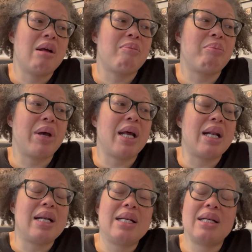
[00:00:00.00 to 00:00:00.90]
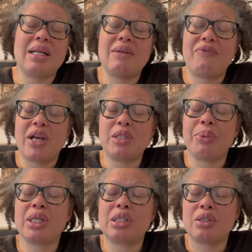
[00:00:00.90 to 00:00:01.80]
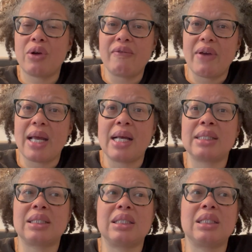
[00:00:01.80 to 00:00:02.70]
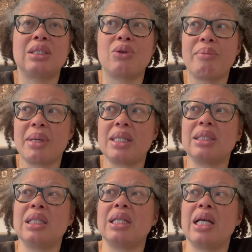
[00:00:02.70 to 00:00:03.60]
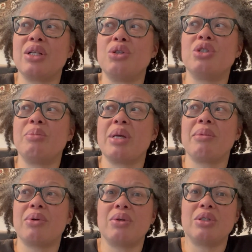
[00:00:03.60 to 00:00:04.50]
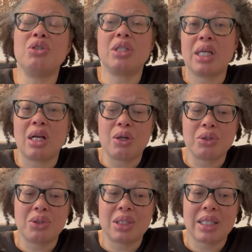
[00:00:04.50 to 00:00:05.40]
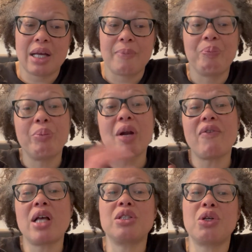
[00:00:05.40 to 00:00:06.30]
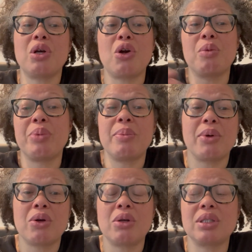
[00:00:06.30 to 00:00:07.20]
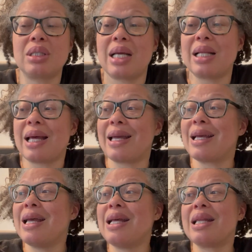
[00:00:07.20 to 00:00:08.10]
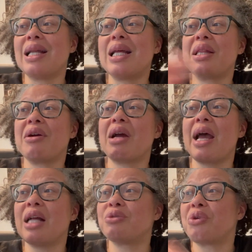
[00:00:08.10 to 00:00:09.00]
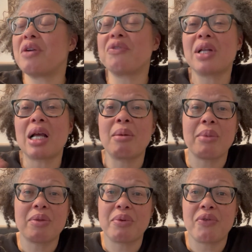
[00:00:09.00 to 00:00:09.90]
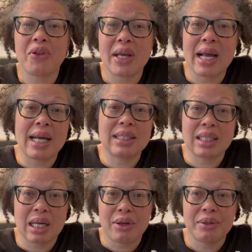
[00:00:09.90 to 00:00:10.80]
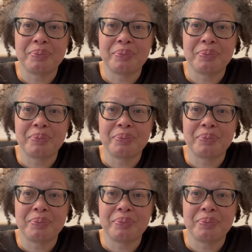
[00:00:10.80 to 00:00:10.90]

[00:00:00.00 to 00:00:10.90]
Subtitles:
But Facebook is so advanced, it's so amazing that you should get close to a sale. But I've also heard people say like they let their ads run for like a month before they got a sale.